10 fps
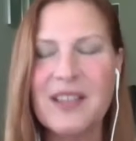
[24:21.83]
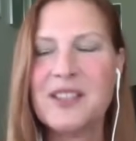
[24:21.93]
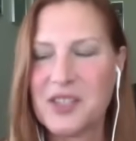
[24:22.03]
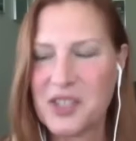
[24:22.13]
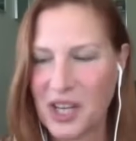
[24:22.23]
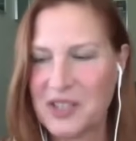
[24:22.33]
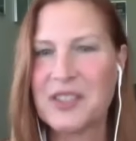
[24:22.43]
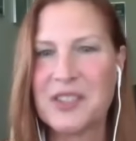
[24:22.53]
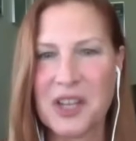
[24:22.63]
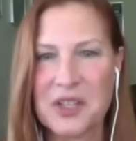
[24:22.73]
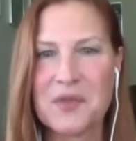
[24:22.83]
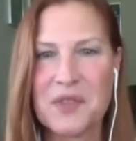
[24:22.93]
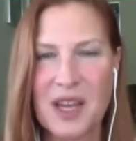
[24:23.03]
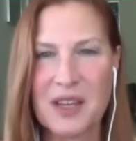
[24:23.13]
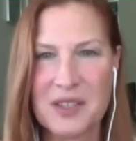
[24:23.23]
did tons and tons of
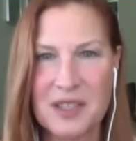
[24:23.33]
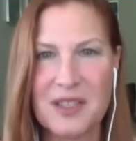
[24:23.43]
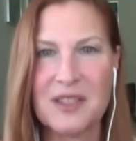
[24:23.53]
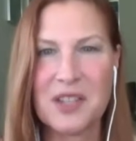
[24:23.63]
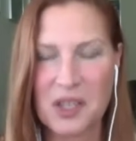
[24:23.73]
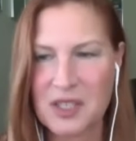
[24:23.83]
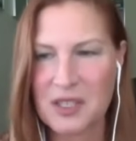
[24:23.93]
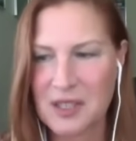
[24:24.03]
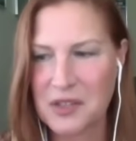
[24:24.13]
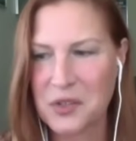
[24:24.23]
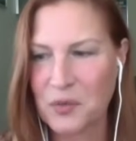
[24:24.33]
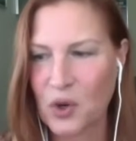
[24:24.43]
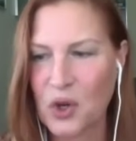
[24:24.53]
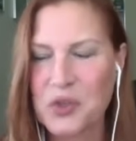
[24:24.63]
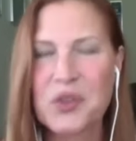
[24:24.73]
takes. He did tons and tons of
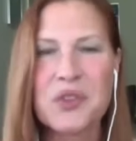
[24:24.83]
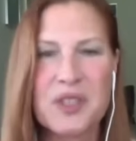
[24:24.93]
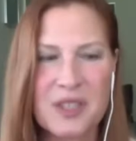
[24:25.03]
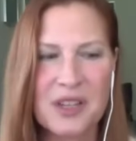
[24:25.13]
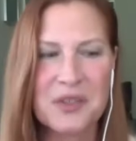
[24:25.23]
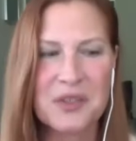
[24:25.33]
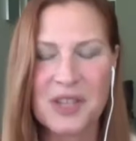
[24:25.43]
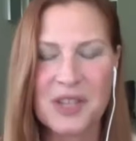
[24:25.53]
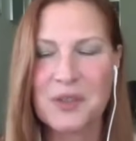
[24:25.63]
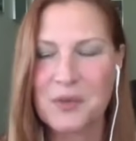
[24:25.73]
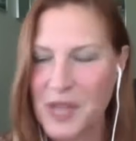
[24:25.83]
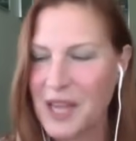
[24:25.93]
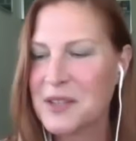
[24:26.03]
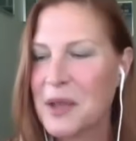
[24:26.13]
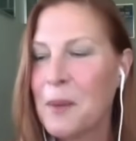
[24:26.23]
rehearsals and tons and tons of
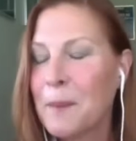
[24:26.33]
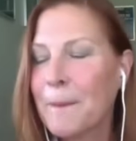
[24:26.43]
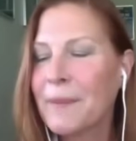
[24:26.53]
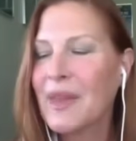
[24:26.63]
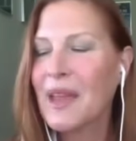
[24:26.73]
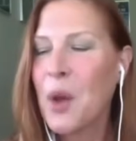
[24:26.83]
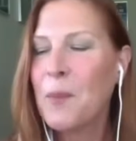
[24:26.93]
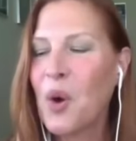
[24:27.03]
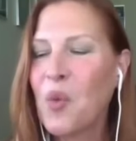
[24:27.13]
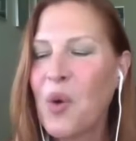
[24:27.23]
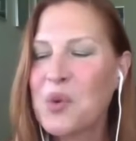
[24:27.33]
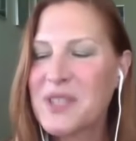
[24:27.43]
takes. But what was